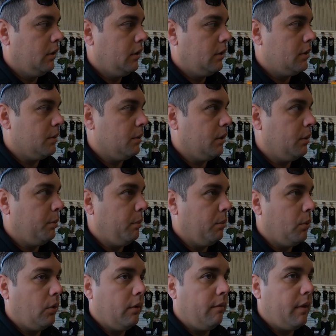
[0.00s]
do a little bit
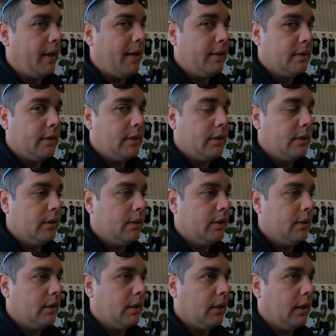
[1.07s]
more of that.
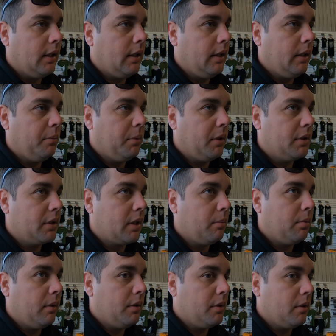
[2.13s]
In amongst a
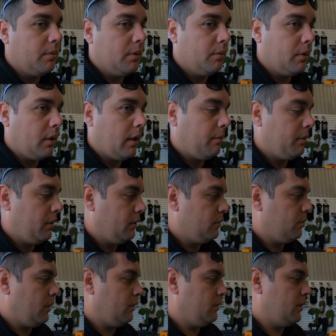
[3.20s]
couple other jobs that we've got happening as
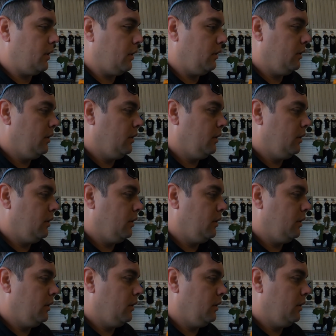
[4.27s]
well. So